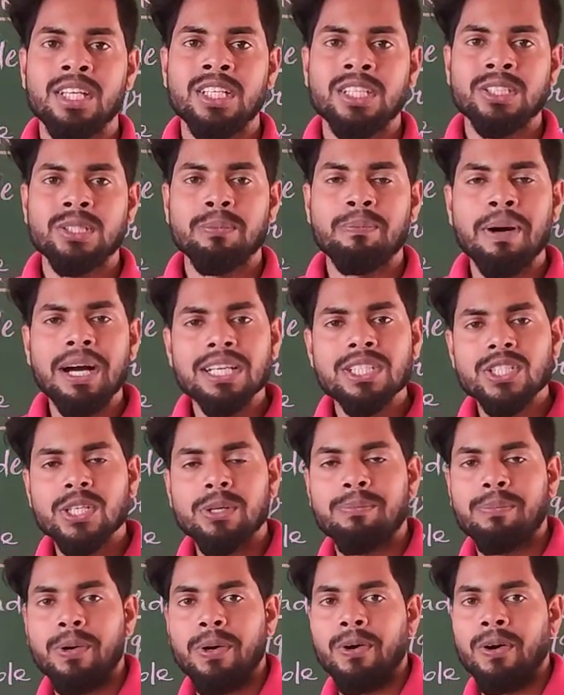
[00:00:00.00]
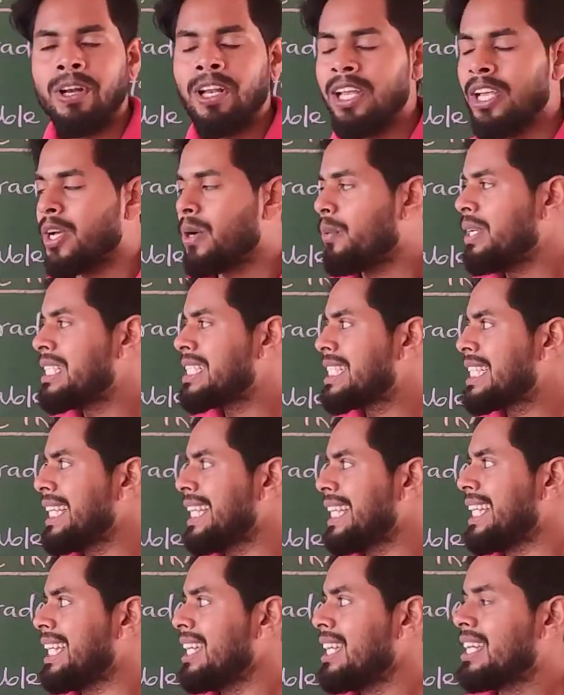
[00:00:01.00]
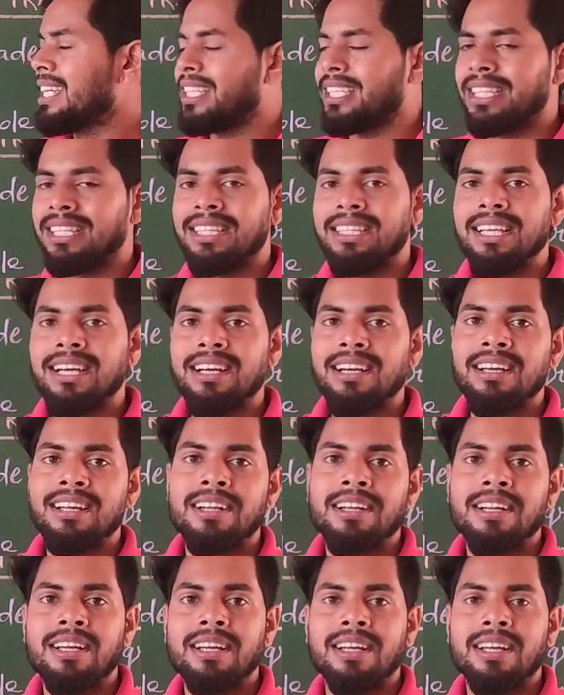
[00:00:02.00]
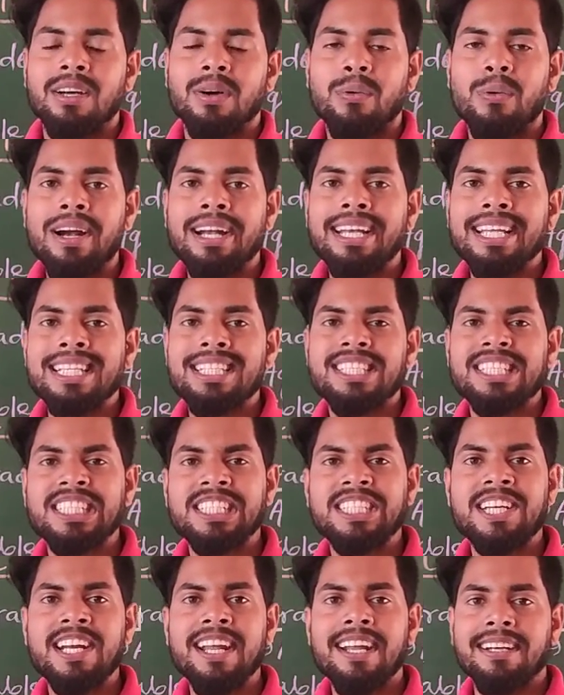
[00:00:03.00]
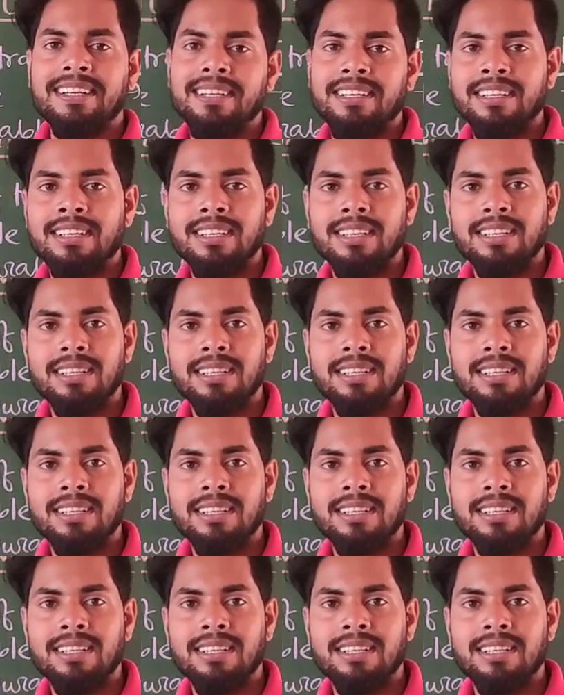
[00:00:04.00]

So first of all, we see what is trade.